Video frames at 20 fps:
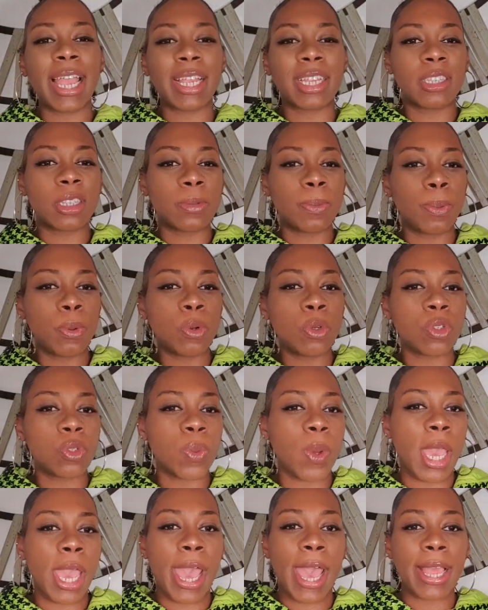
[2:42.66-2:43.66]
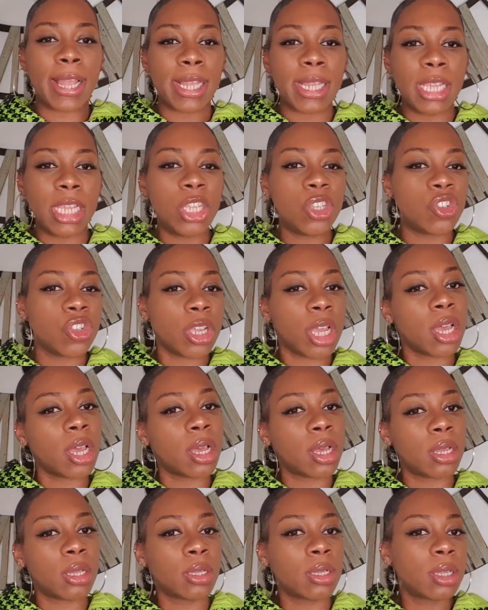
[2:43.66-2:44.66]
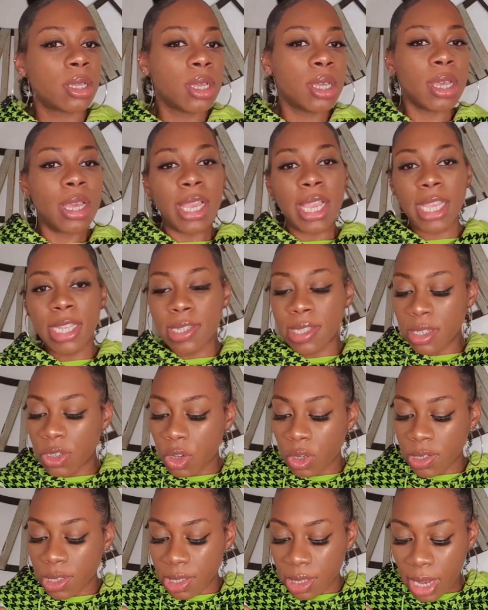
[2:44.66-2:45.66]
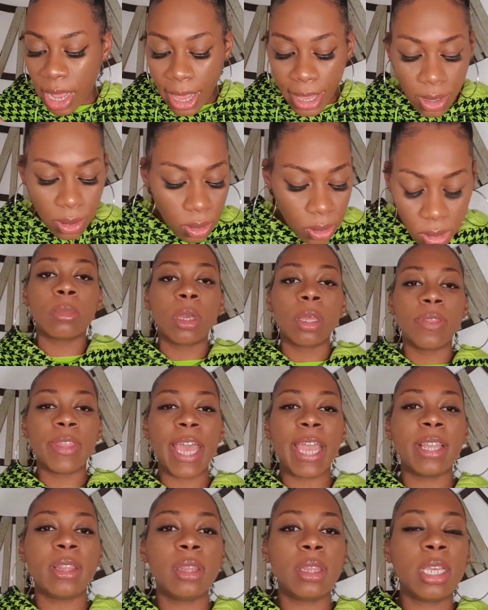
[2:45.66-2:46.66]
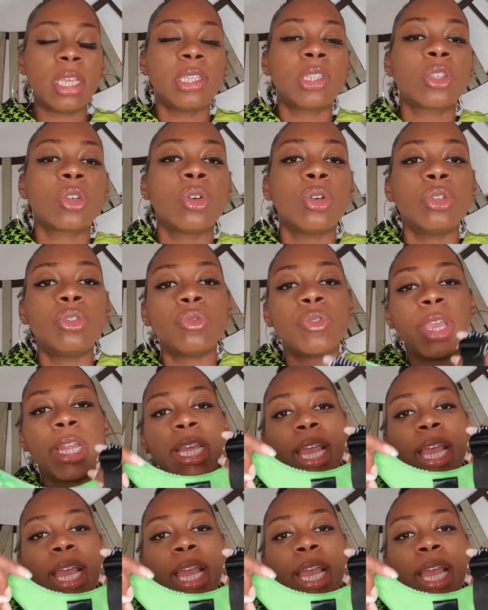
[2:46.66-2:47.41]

sportswear at leisure is your style, then this could really